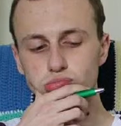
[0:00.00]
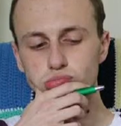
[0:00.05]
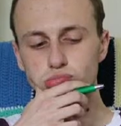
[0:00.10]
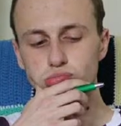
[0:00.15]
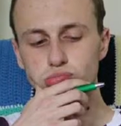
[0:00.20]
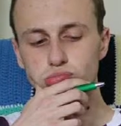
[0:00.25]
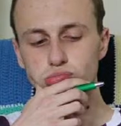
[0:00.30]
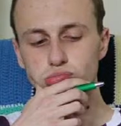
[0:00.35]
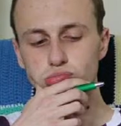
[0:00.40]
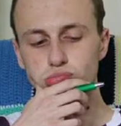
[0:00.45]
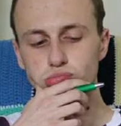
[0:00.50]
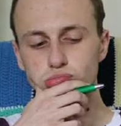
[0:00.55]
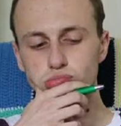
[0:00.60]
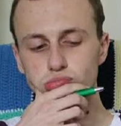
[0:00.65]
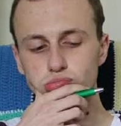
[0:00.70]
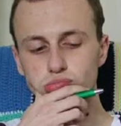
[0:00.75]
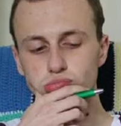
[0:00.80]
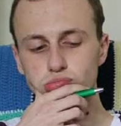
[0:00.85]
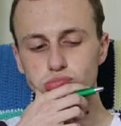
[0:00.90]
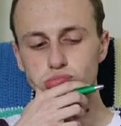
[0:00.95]
Ooh,
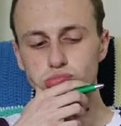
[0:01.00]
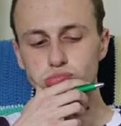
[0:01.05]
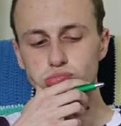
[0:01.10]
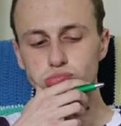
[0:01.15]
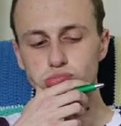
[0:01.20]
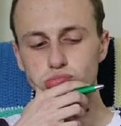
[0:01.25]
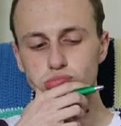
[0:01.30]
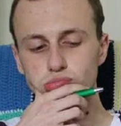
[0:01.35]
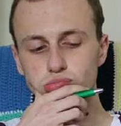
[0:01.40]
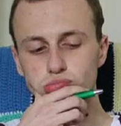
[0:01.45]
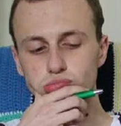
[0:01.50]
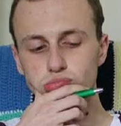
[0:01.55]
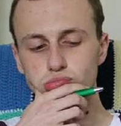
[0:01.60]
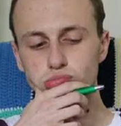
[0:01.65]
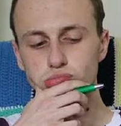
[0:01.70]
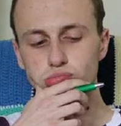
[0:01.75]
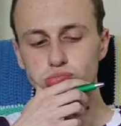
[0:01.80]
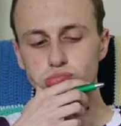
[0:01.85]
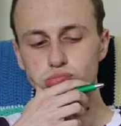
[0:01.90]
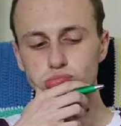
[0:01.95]
somebody that
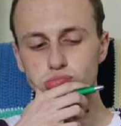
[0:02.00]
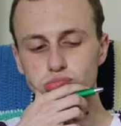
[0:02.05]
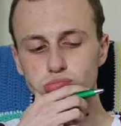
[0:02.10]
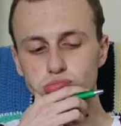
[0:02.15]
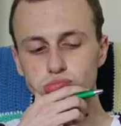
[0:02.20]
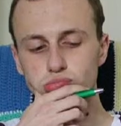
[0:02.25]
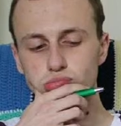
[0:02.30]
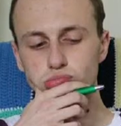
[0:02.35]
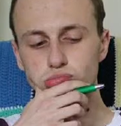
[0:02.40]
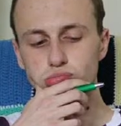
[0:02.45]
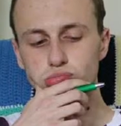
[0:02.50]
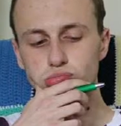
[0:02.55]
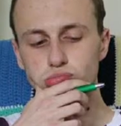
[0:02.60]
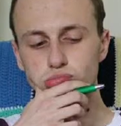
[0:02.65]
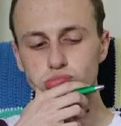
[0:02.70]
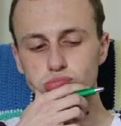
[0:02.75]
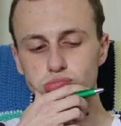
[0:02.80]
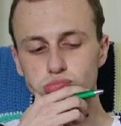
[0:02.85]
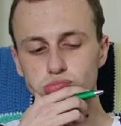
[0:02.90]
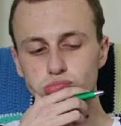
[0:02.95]
knows that Ringo
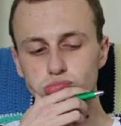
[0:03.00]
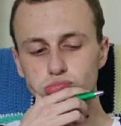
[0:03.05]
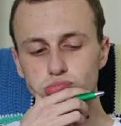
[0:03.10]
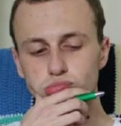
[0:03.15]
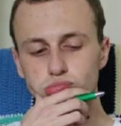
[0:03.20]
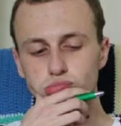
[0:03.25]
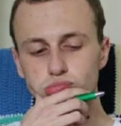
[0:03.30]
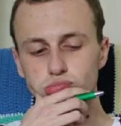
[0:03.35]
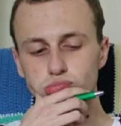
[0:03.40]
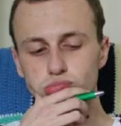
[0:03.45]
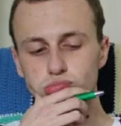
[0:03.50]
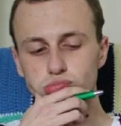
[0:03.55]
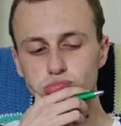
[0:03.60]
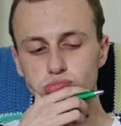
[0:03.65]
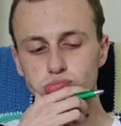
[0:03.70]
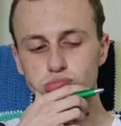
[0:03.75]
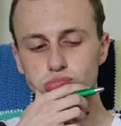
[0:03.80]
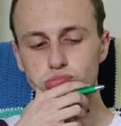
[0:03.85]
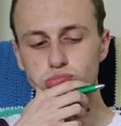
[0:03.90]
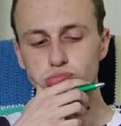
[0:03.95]
Starr
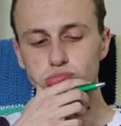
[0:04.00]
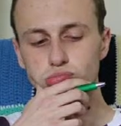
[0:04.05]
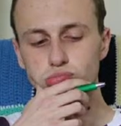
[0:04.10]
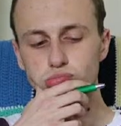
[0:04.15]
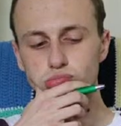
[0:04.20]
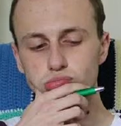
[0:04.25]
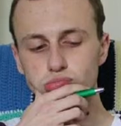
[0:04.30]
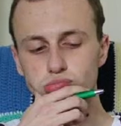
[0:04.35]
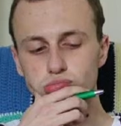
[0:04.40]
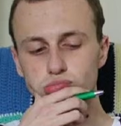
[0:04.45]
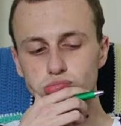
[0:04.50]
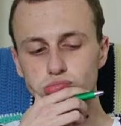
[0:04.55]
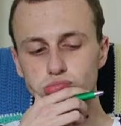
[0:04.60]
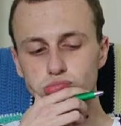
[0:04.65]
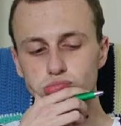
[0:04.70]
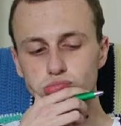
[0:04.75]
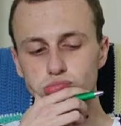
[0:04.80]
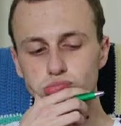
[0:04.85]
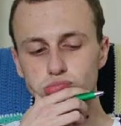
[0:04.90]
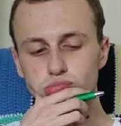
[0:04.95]
from the Beatles
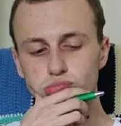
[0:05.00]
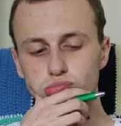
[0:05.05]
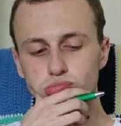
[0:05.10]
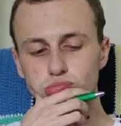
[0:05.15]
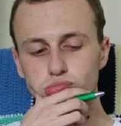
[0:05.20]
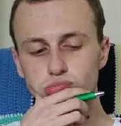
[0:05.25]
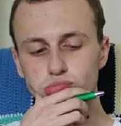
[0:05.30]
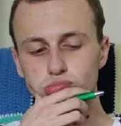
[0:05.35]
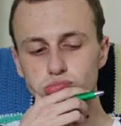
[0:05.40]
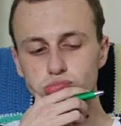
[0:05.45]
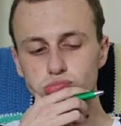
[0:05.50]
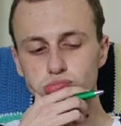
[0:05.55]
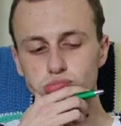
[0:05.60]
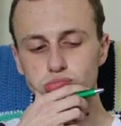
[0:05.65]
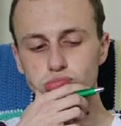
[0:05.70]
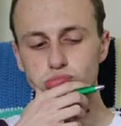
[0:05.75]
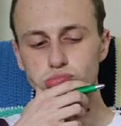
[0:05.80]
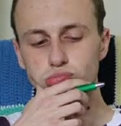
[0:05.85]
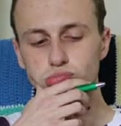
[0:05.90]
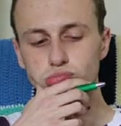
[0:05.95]
narrated
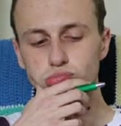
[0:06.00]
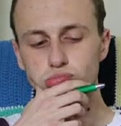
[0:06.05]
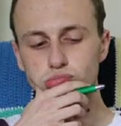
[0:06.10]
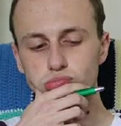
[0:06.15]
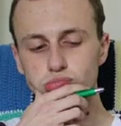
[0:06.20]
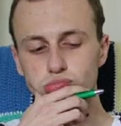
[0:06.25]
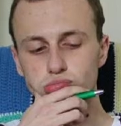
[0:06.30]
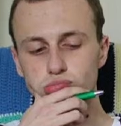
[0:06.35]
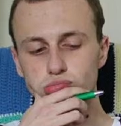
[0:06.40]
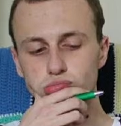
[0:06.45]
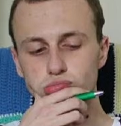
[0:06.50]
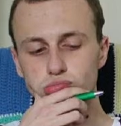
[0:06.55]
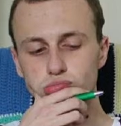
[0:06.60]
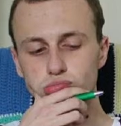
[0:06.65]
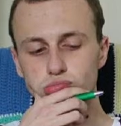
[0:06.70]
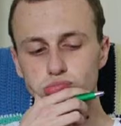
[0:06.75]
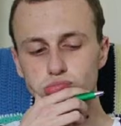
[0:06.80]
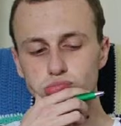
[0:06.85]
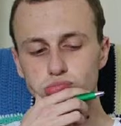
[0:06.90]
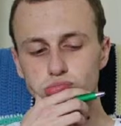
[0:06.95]
Thomas the
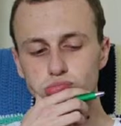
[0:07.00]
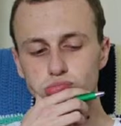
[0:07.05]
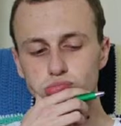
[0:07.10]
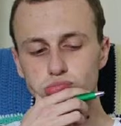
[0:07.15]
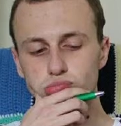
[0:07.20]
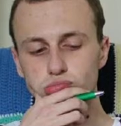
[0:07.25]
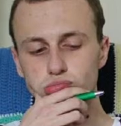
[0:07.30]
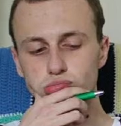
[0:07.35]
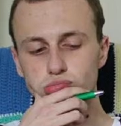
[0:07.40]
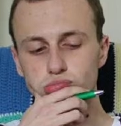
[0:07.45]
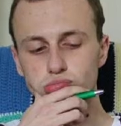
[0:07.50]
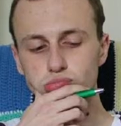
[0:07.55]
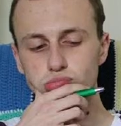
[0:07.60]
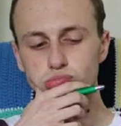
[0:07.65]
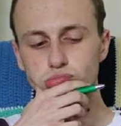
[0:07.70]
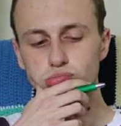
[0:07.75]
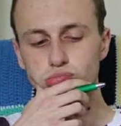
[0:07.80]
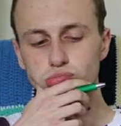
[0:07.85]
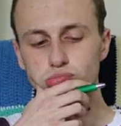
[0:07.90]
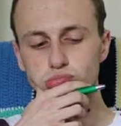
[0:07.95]
Tank Engine.
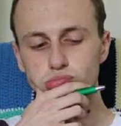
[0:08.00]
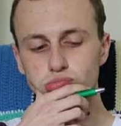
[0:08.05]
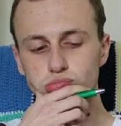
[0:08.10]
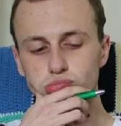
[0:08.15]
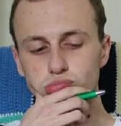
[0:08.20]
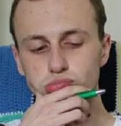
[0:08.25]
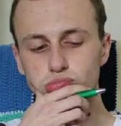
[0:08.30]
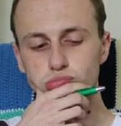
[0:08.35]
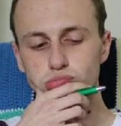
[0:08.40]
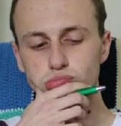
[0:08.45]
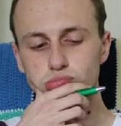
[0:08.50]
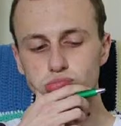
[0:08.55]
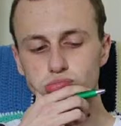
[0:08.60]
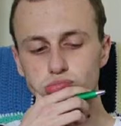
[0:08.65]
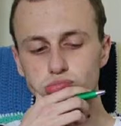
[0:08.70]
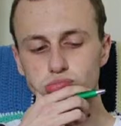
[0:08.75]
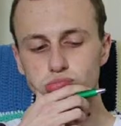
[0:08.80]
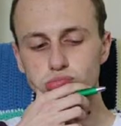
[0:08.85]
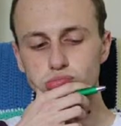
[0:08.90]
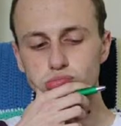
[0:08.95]
That's right,
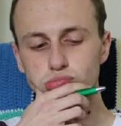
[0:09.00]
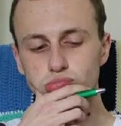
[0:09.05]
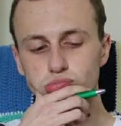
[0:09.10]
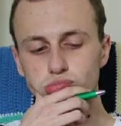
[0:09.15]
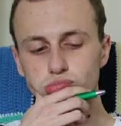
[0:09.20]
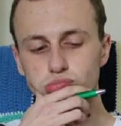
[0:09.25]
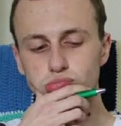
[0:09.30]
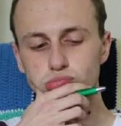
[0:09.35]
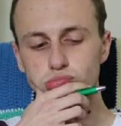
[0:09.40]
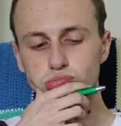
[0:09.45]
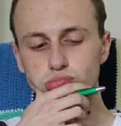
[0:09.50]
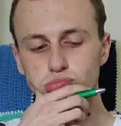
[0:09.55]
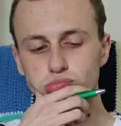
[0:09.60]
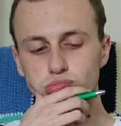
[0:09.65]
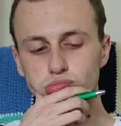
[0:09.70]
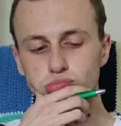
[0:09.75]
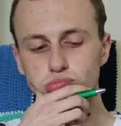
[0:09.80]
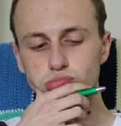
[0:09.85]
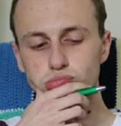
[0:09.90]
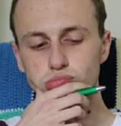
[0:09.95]
folks, if you didn't
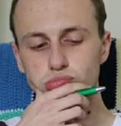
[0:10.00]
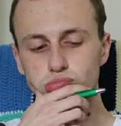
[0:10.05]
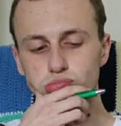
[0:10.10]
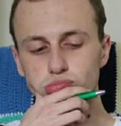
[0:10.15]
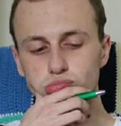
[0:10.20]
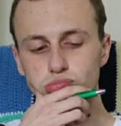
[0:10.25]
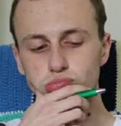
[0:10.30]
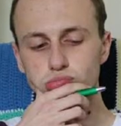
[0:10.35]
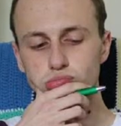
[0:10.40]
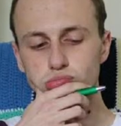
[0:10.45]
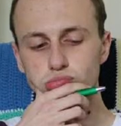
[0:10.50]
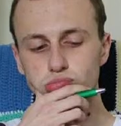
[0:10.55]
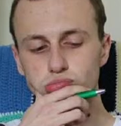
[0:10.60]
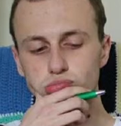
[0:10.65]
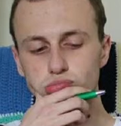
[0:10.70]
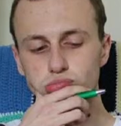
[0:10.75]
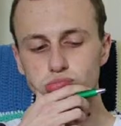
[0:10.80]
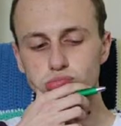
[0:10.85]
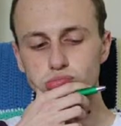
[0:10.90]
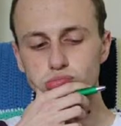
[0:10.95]
know already, one
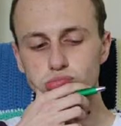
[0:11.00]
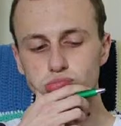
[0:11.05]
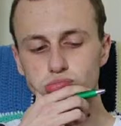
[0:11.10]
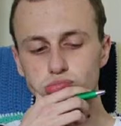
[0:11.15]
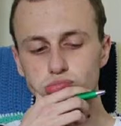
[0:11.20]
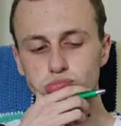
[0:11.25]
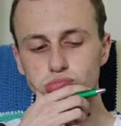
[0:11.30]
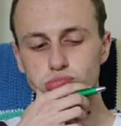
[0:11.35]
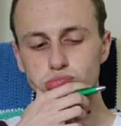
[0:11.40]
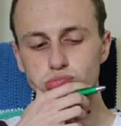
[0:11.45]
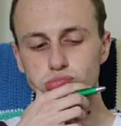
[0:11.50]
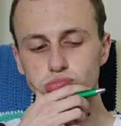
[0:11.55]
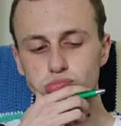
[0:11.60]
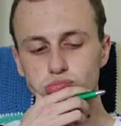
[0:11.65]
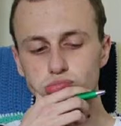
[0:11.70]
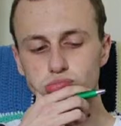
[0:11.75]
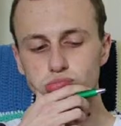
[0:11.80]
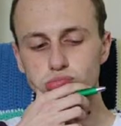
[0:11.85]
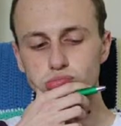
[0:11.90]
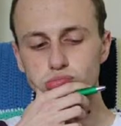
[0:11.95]
of the Beatles used to
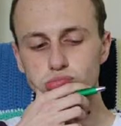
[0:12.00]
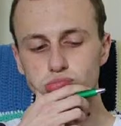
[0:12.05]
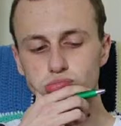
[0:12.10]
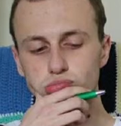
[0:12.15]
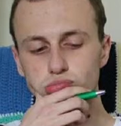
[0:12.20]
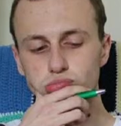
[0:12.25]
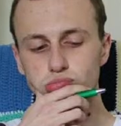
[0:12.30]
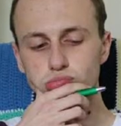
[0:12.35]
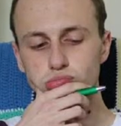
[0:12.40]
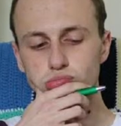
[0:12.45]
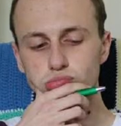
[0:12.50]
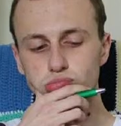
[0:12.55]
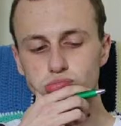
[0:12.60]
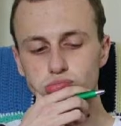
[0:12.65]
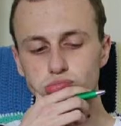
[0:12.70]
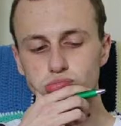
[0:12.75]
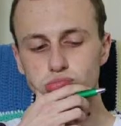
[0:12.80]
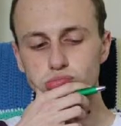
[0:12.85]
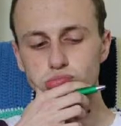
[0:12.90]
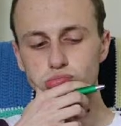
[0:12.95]
narrate Thomas the
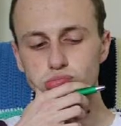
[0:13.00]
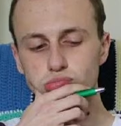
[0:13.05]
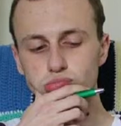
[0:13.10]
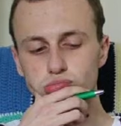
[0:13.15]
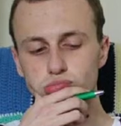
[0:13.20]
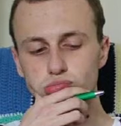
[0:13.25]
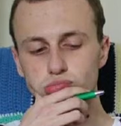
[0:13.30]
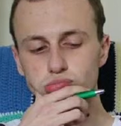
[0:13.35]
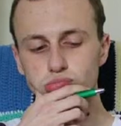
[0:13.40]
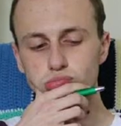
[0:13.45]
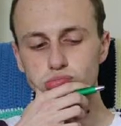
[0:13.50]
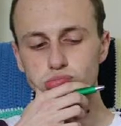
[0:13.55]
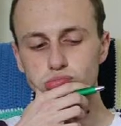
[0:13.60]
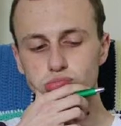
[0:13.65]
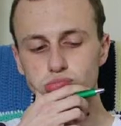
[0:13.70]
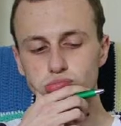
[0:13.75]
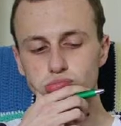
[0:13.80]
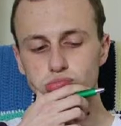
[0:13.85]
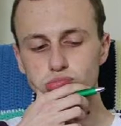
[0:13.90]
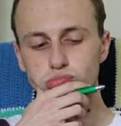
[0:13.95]
Tank Engine a long
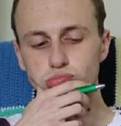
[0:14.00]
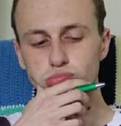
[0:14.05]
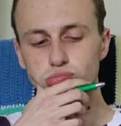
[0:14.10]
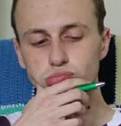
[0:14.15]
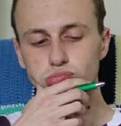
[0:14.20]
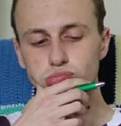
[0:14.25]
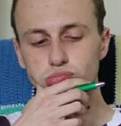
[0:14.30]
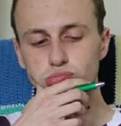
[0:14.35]
time ago.